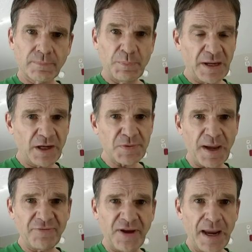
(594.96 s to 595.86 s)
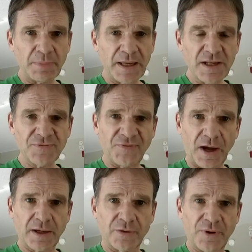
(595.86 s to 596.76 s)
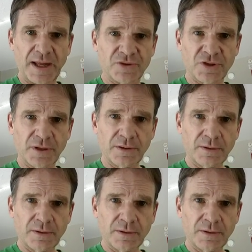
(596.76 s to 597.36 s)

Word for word: Because my family is fucking rich.